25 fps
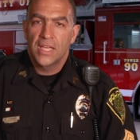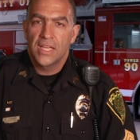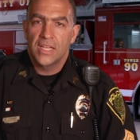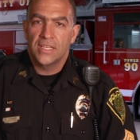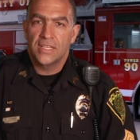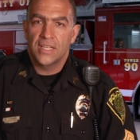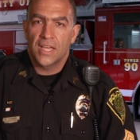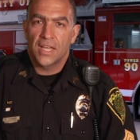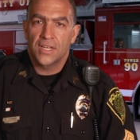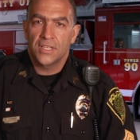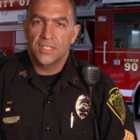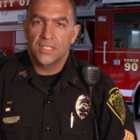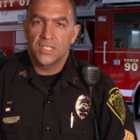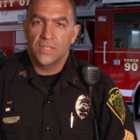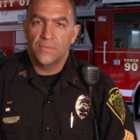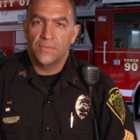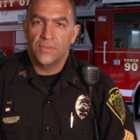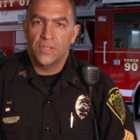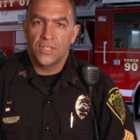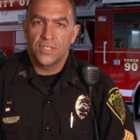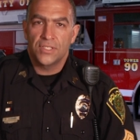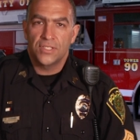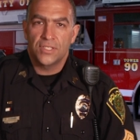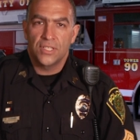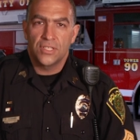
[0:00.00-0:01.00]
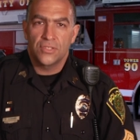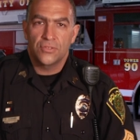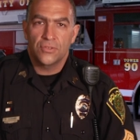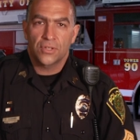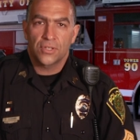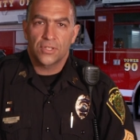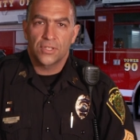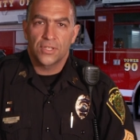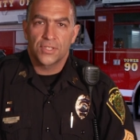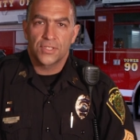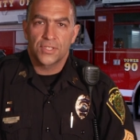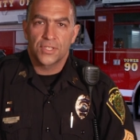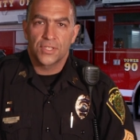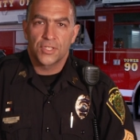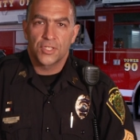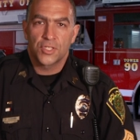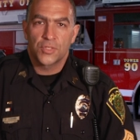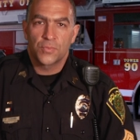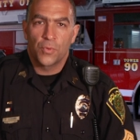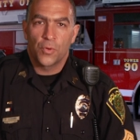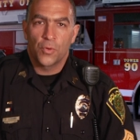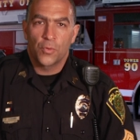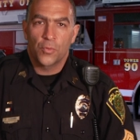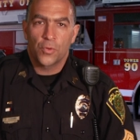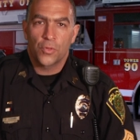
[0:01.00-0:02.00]
Edina TV's Dietrich Nissen
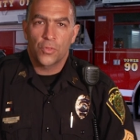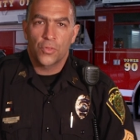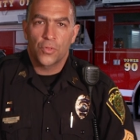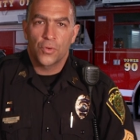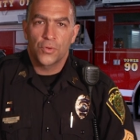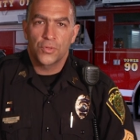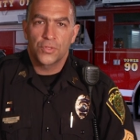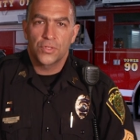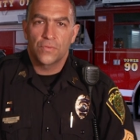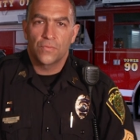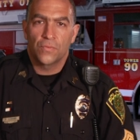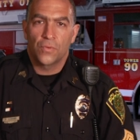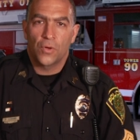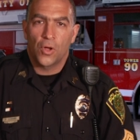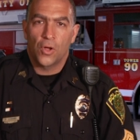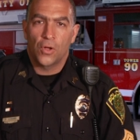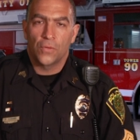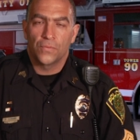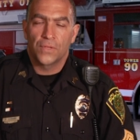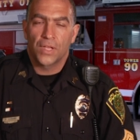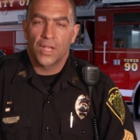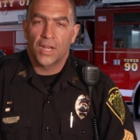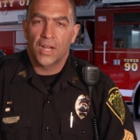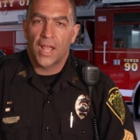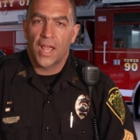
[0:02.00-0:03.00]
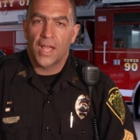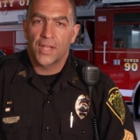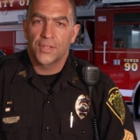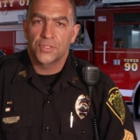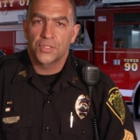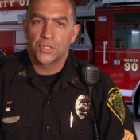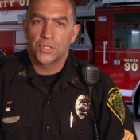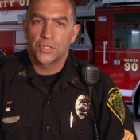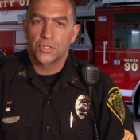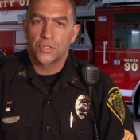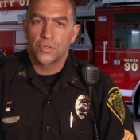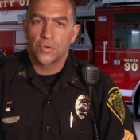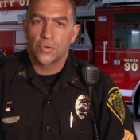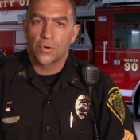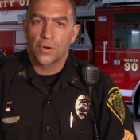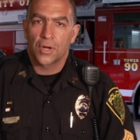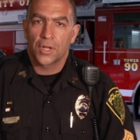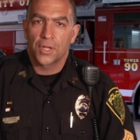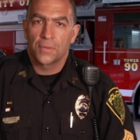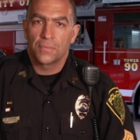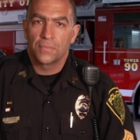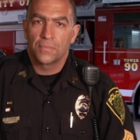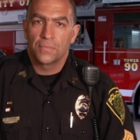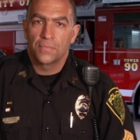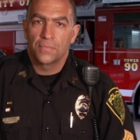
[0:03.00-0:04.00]
spoke with those involved and has the story.